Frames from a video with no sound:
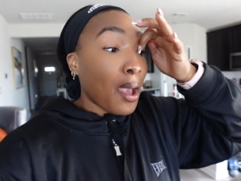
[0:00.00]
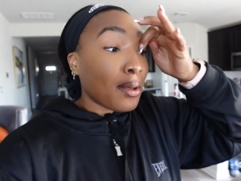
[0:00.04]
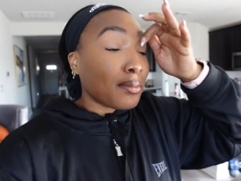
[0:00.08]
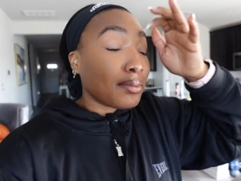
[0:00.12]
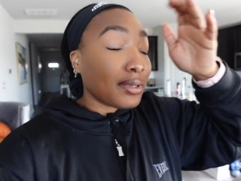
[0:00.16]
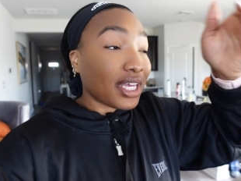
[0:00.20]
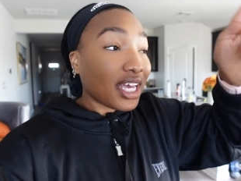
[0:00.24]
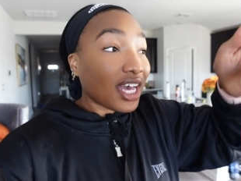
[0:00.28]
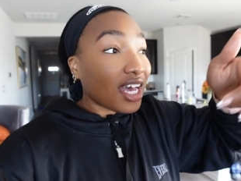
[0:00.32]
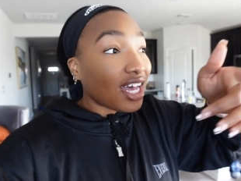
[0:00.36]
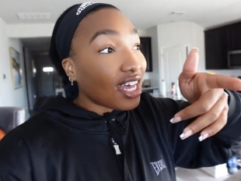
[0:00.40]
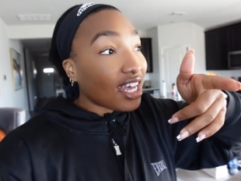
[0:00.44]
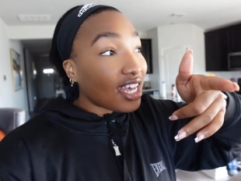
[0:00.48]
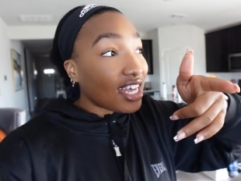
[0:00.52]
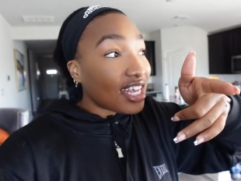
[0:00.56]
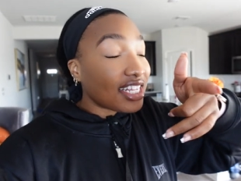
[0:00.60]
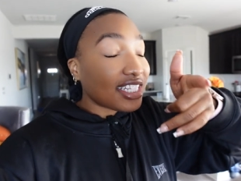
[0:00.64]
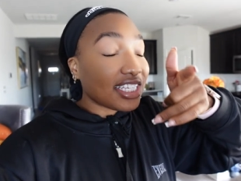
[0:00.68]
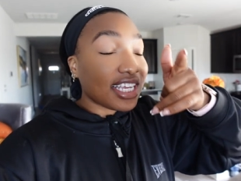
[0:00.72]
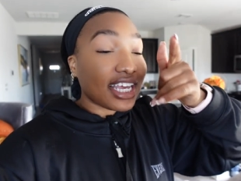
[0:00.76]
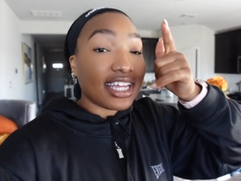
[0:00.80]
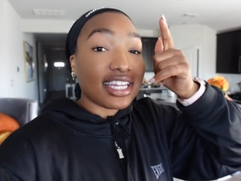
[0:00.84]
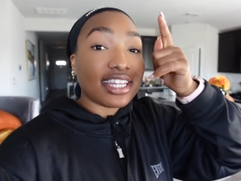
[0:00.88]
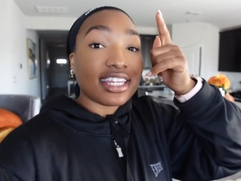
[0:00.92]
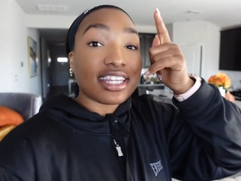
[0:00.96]

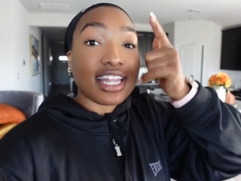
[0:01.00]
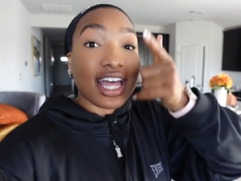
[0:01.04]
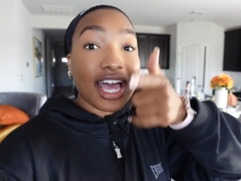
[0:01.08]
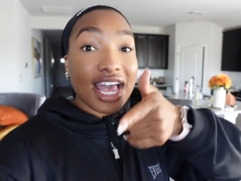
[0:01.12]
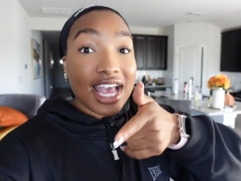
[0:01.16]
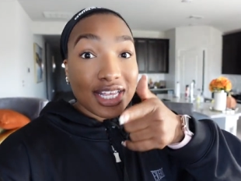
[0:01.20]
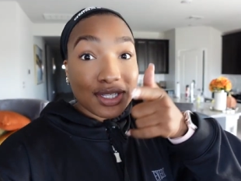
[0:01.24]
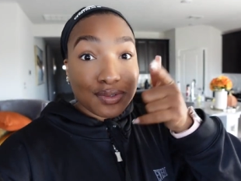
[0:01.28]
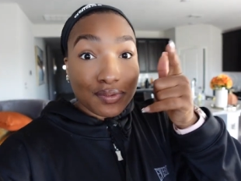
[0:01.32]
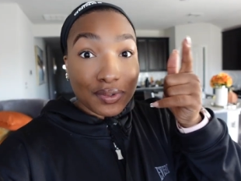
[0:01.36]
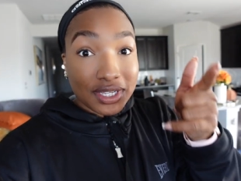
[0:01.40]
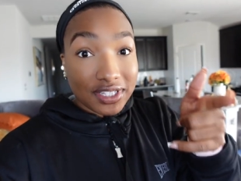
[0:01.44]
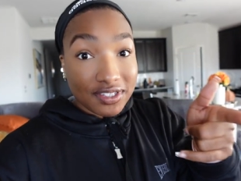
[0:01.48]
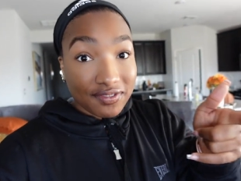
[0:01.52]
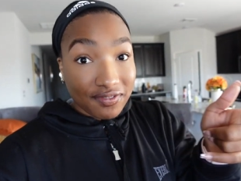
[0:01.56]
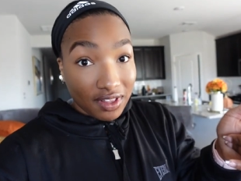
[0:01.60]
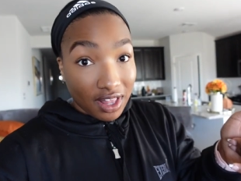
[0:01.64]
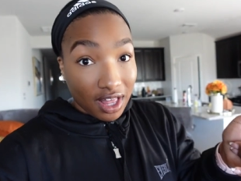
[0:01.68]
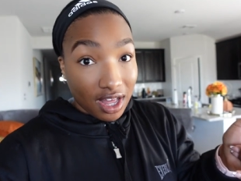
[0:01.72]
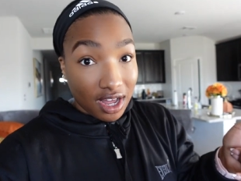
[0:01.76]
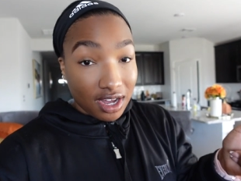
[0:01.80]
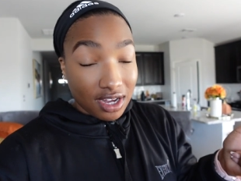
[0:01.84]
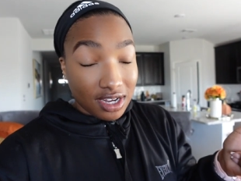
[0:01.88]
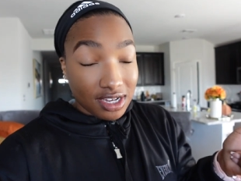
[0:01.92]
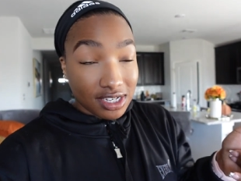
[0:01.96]
because in last week's
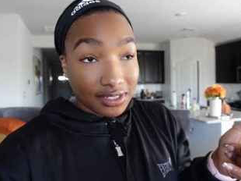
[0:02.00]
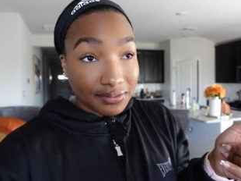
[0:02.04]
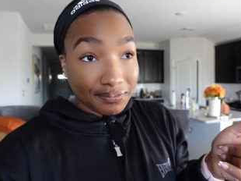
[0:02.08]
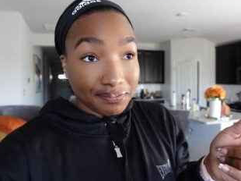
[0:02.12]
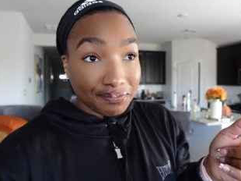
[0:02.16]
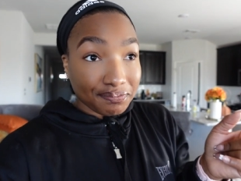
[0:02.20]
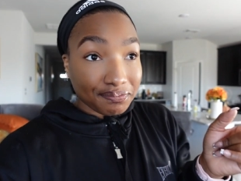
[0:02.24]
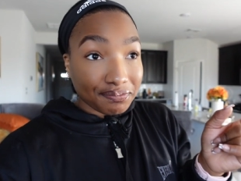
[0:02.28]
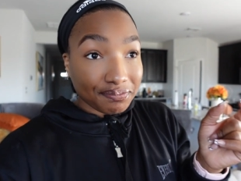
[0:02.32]
vlog,